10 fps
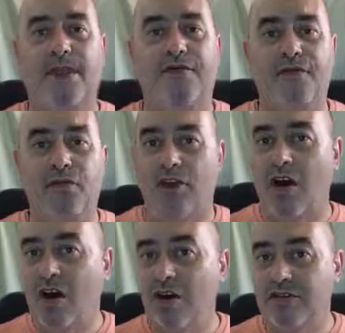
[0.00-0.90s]
If you
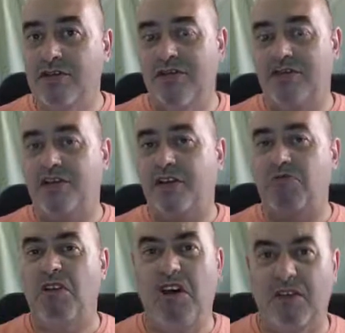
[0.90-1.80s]
can't, if you think,
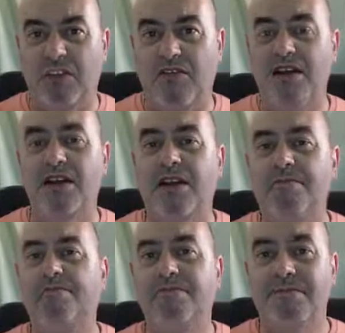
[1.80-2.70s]
well, I don't need
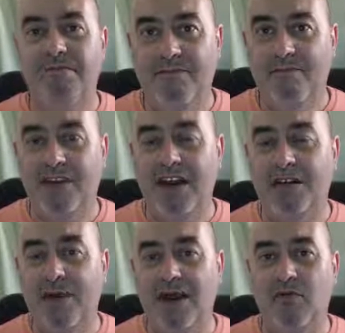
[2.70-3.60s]
it,
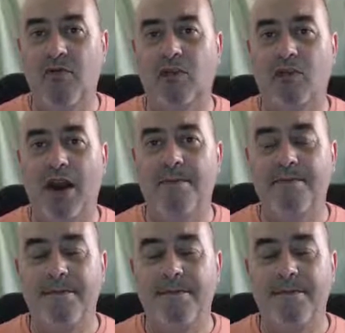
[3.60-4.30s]
forget about it, walk away.